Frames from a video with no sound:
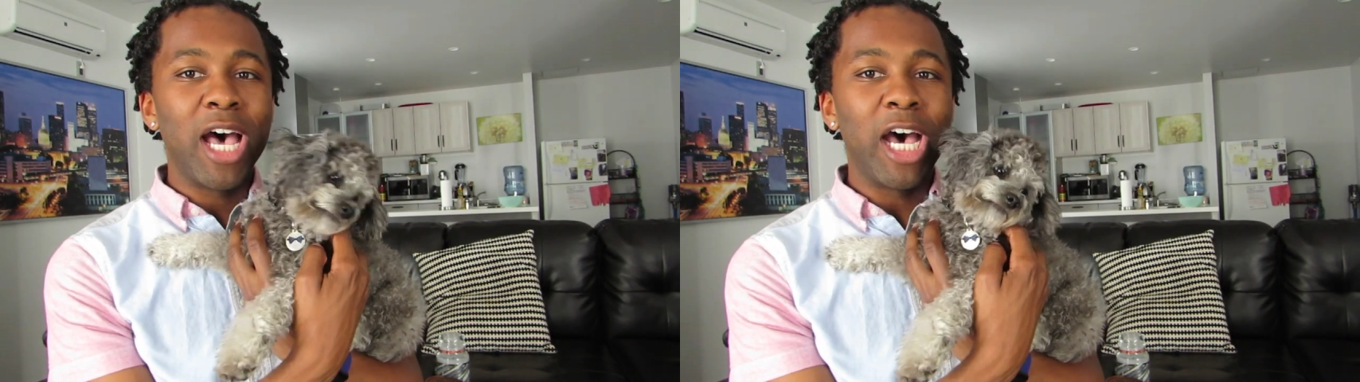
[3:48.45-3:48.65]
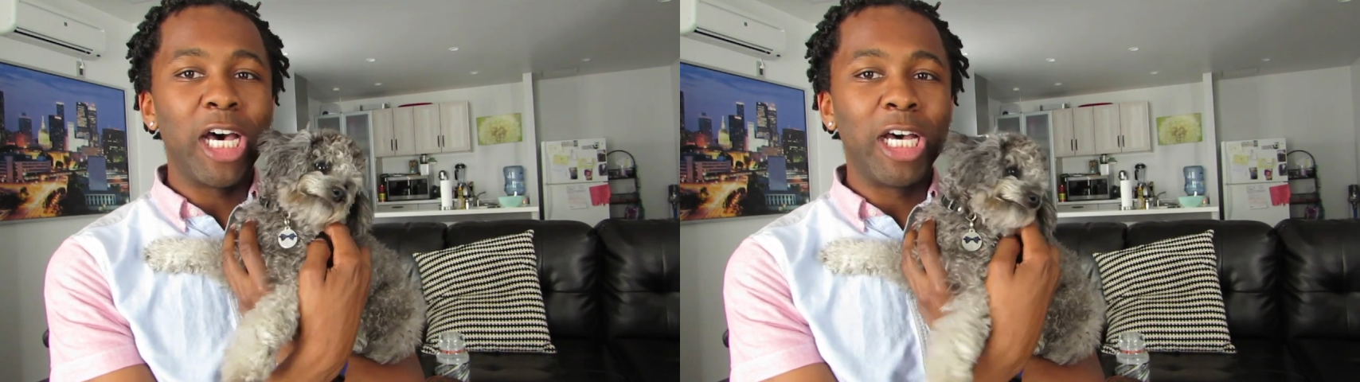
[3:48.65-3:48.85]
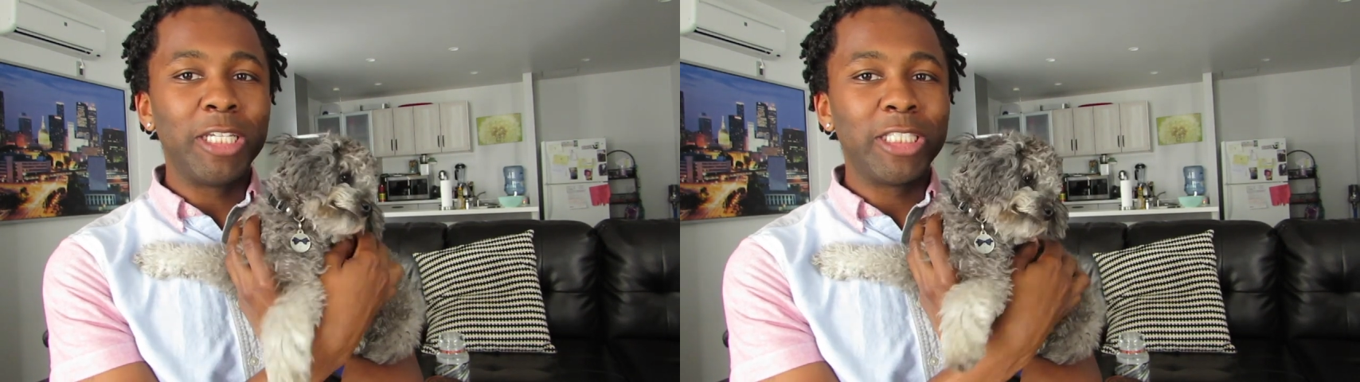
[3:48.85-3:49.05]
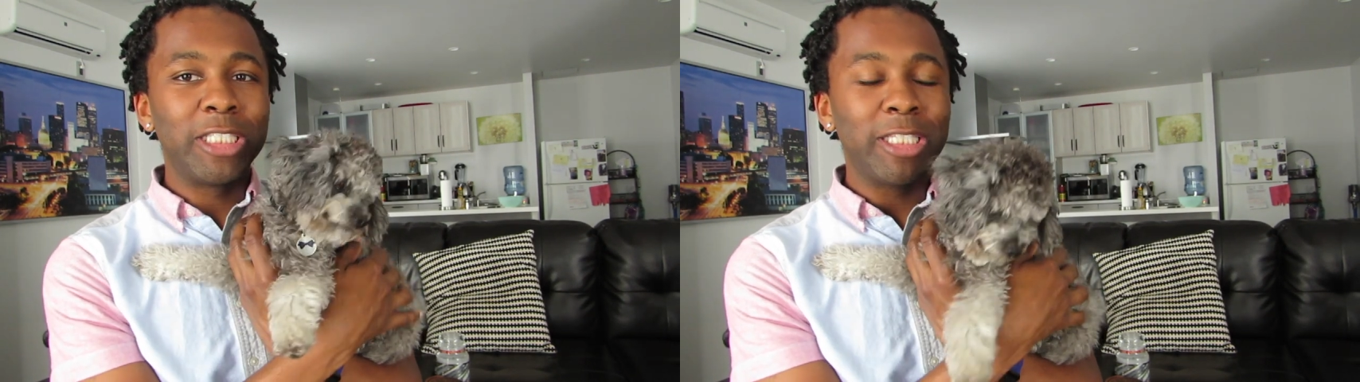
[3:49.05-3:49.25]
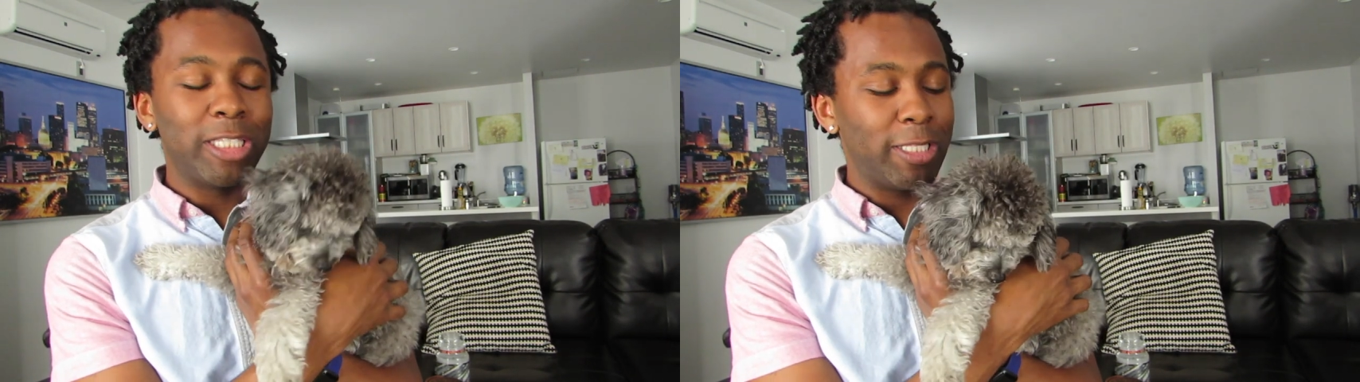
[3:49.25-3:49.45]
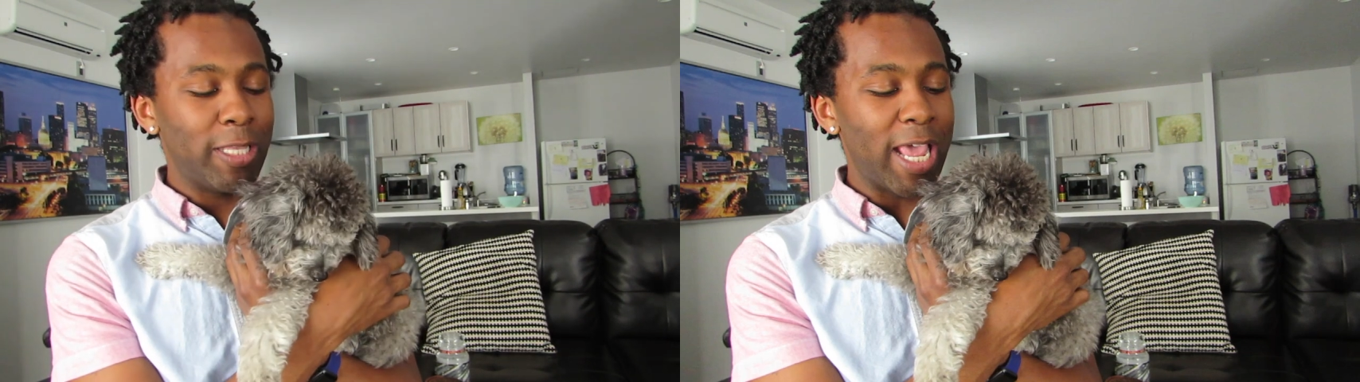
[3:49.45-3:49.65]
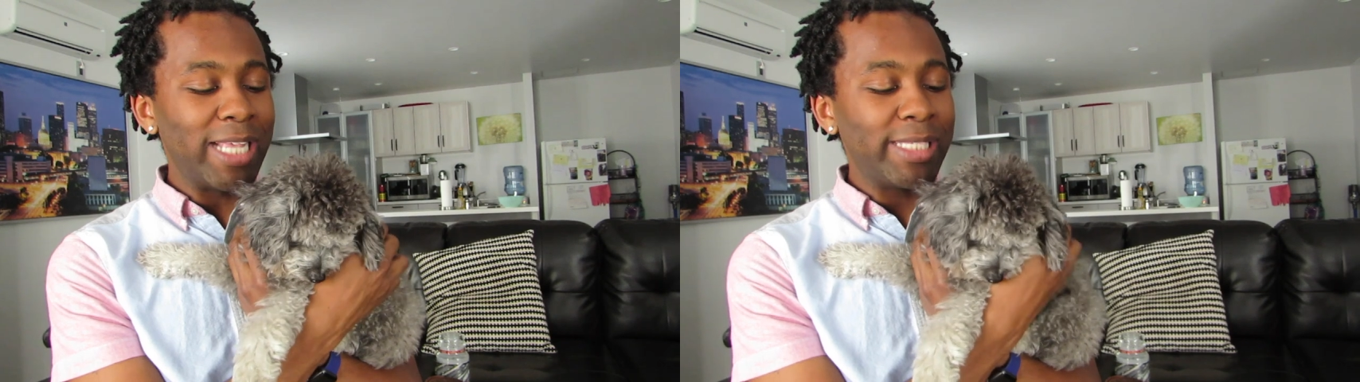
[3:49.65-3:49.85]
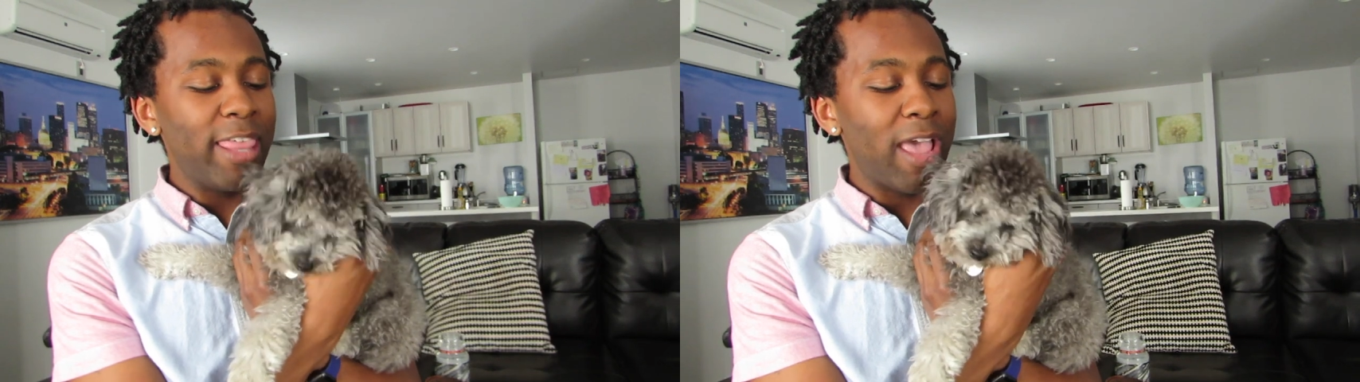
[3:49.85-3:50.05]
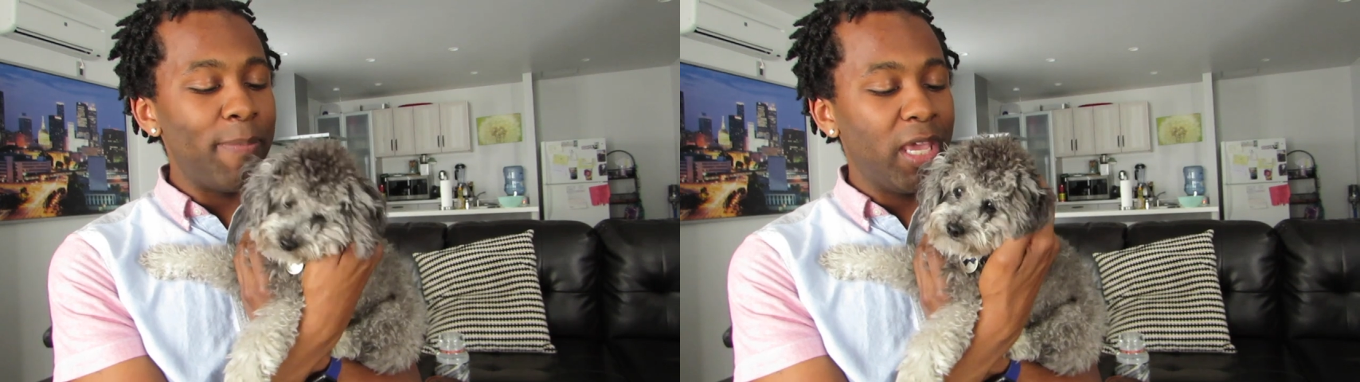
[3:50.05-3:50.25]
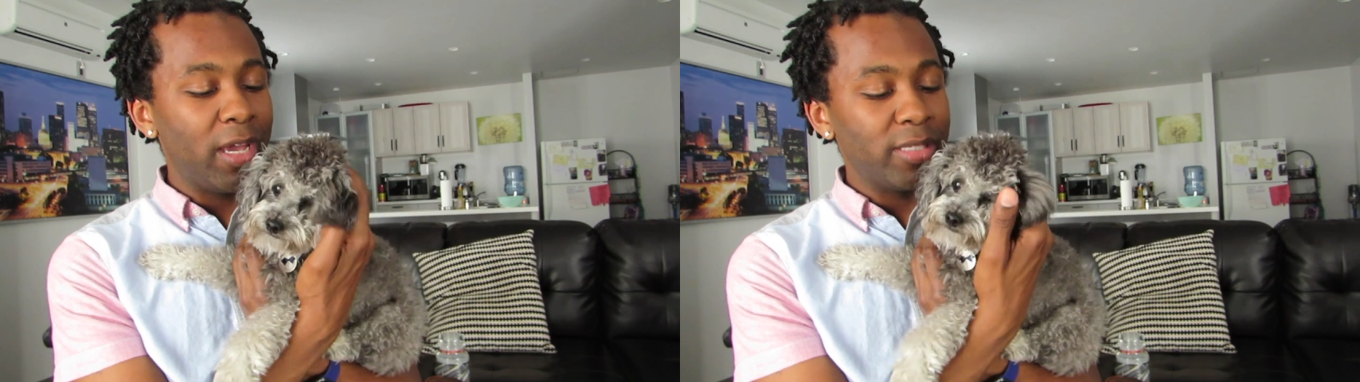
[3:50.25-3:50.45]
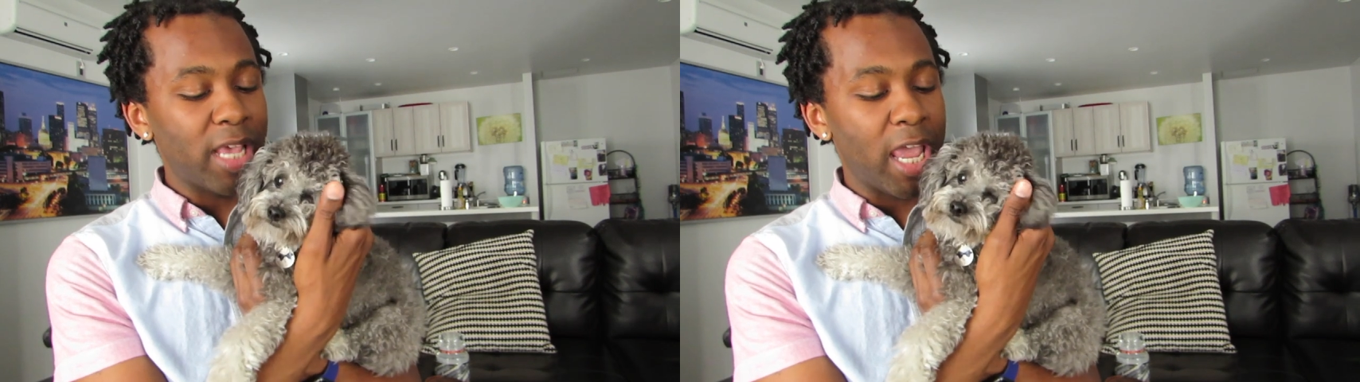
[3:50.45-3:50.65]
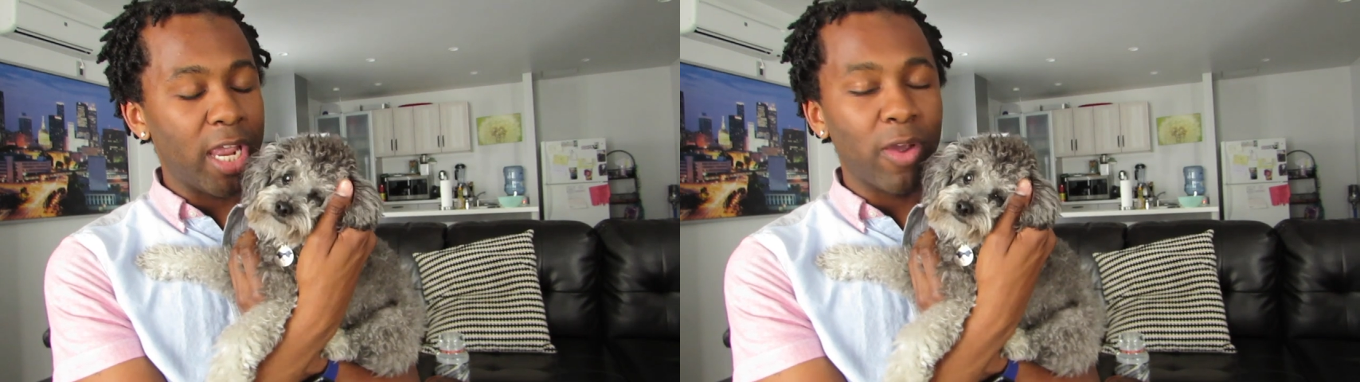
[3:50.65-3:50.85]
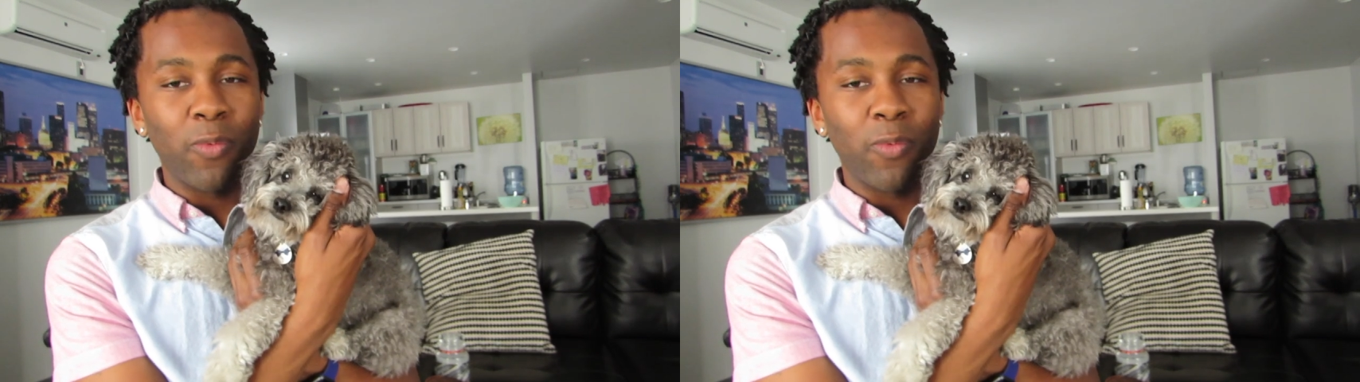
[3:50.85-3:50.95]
And I say that because like